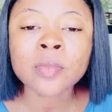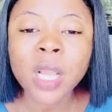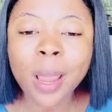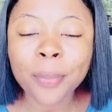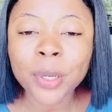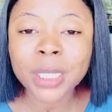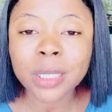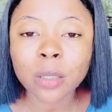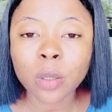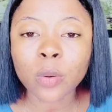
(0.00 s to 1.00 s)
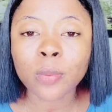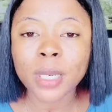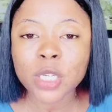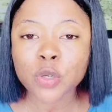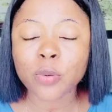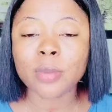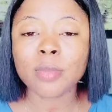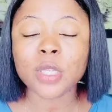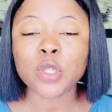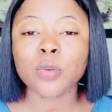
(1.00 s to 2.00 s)
I pray that the Lord will bless you and
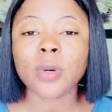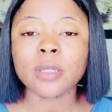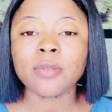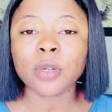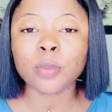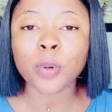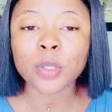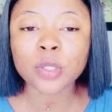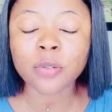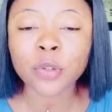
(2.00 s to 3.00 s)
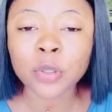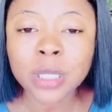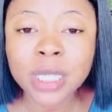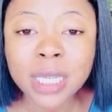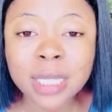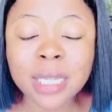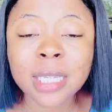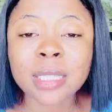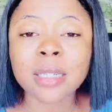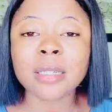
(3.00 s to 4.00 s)
meet you at the very point of your needs
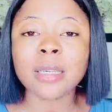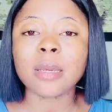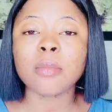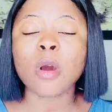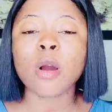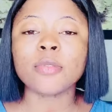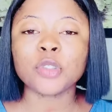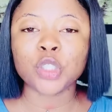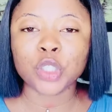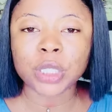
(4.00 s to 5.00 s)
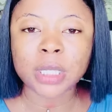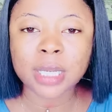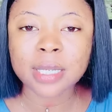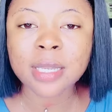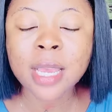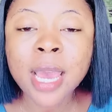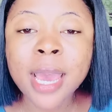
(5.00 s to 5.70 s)
in the name of Jesus.